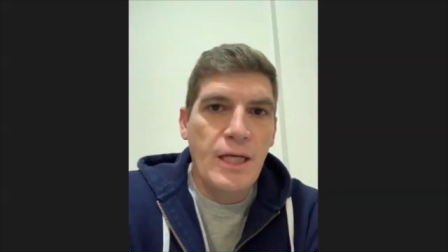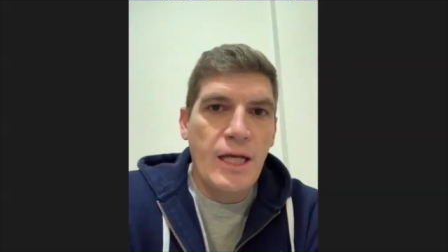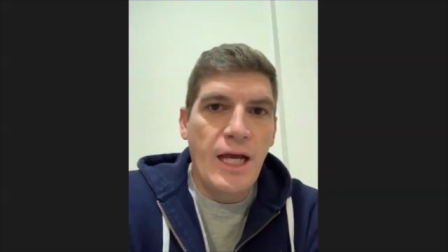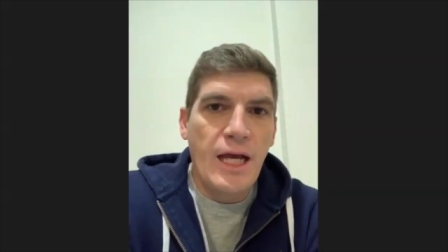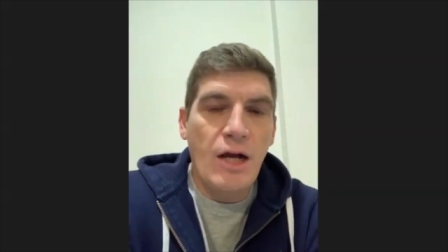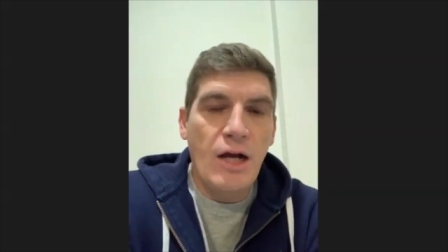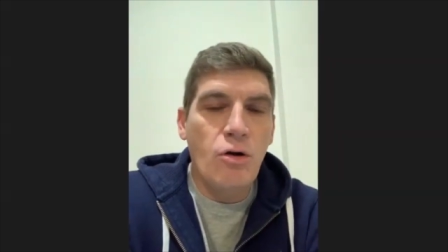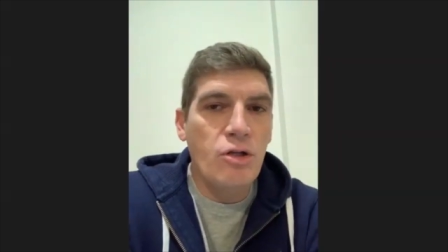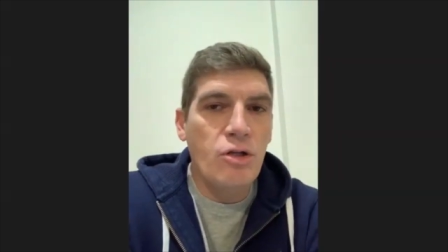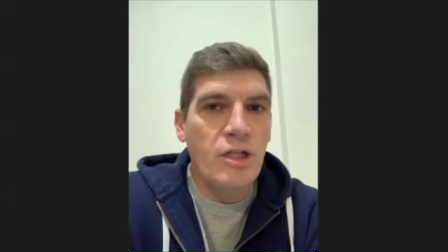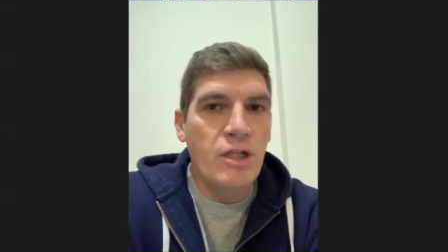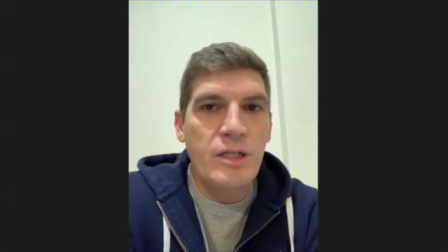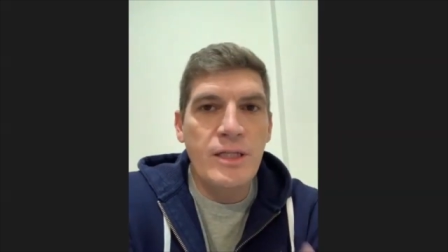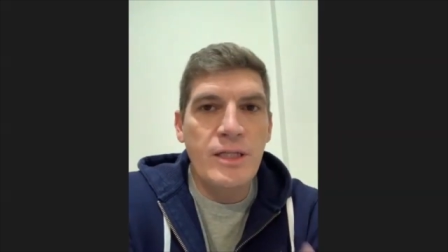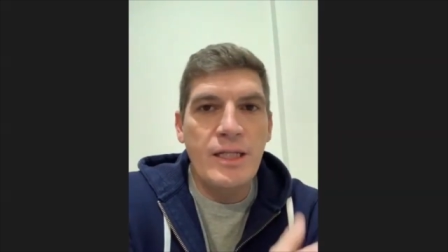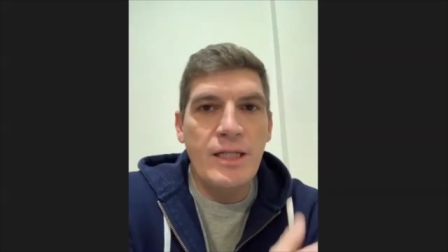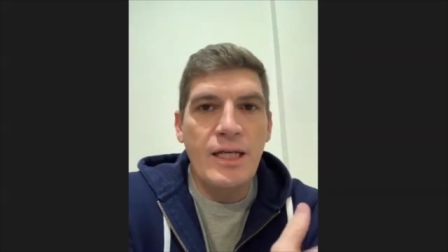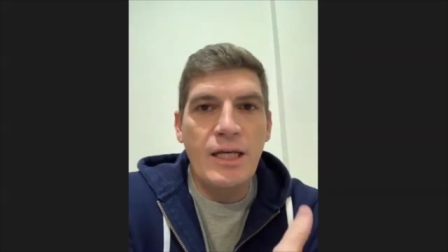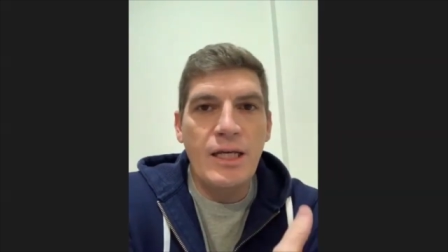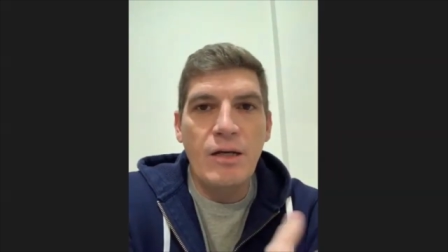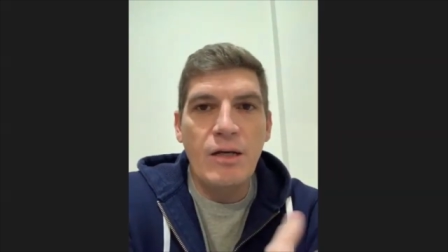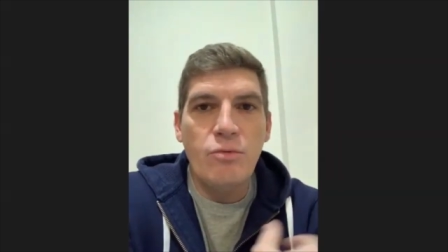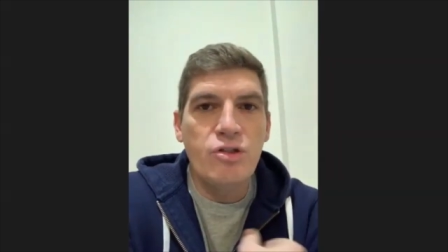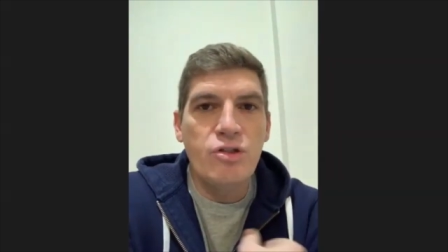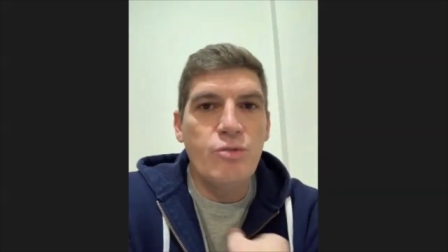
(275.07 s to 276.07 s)
I couldn't.
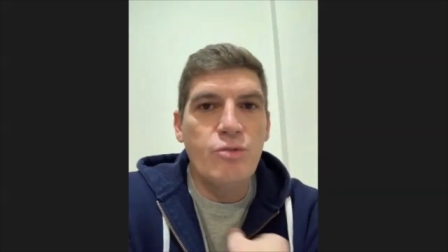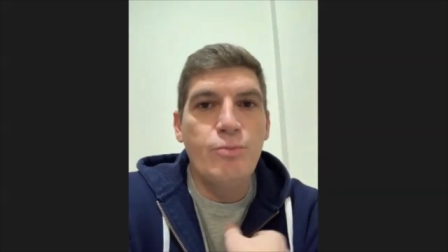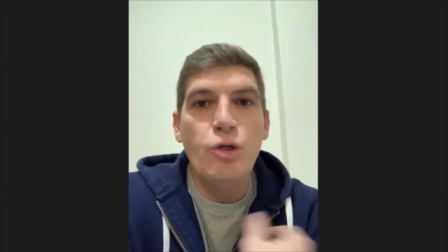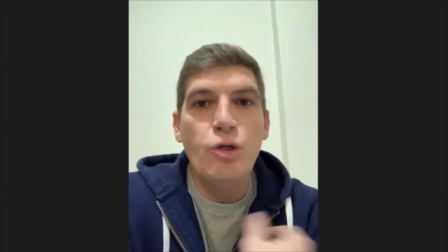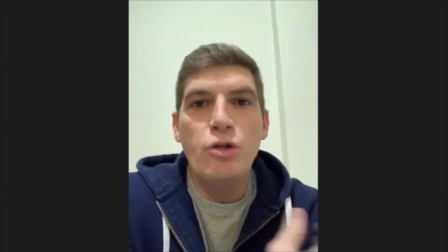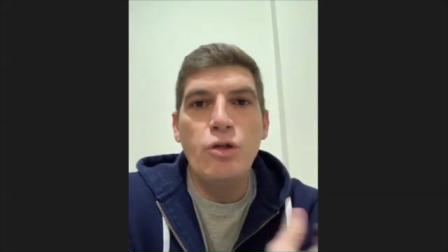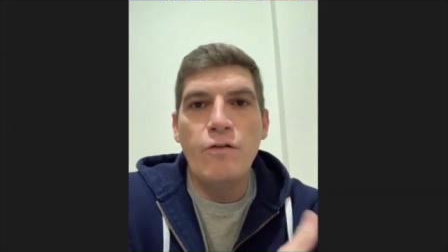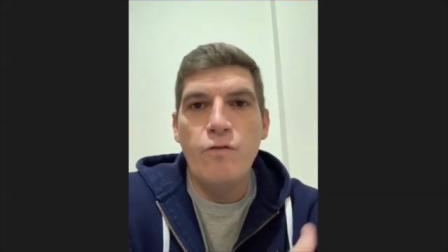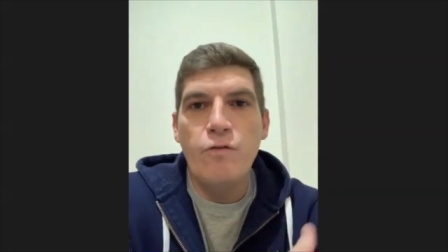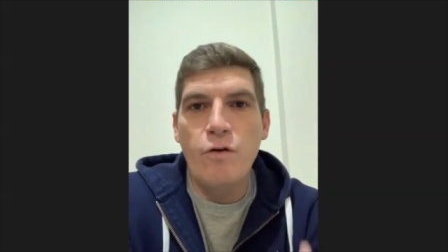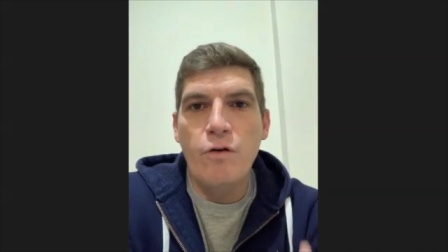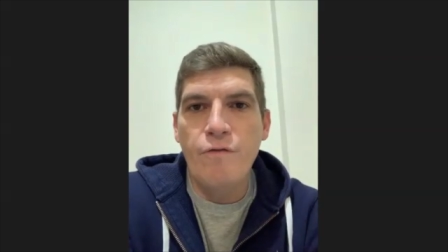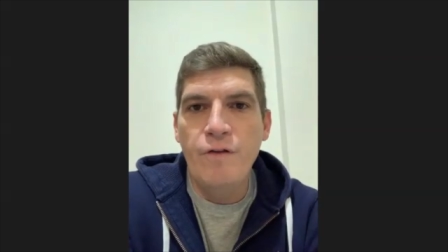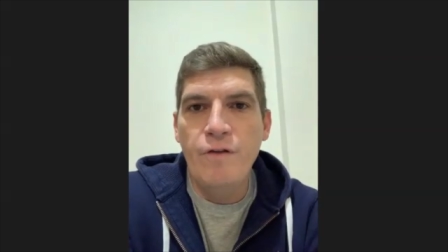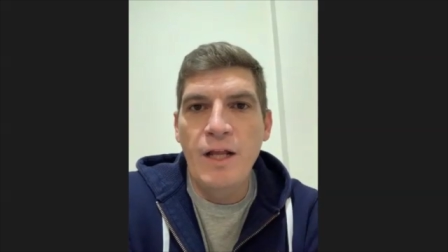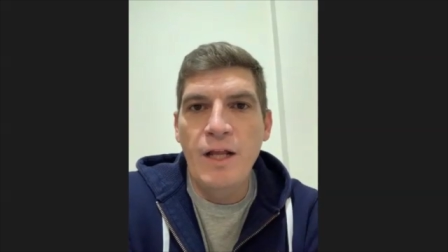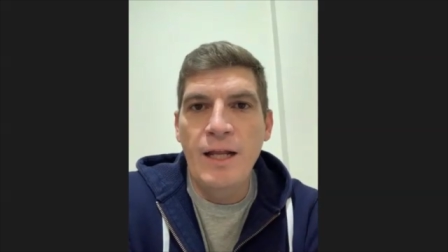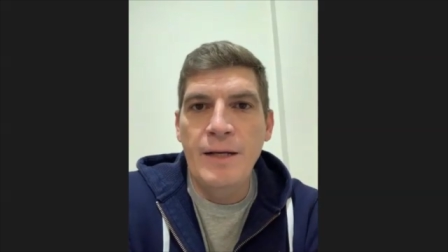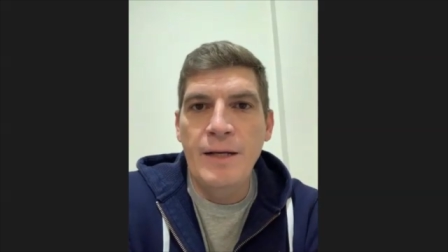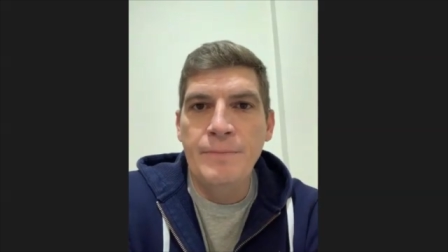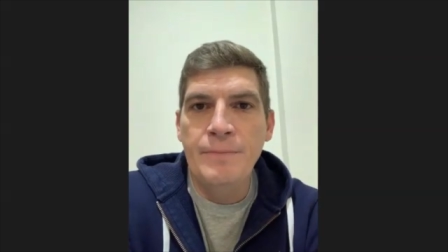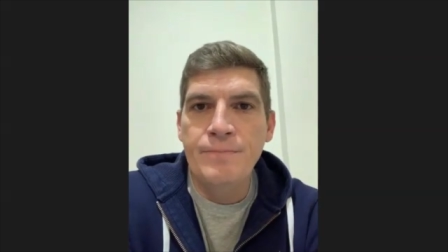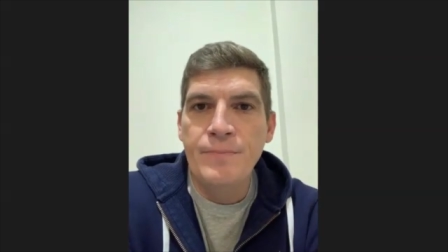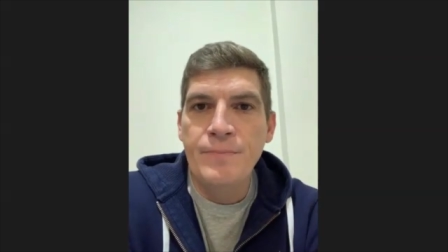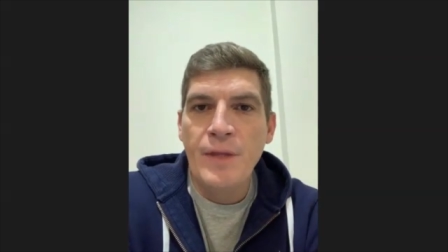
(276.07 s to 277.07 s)
It was beautiful feeling,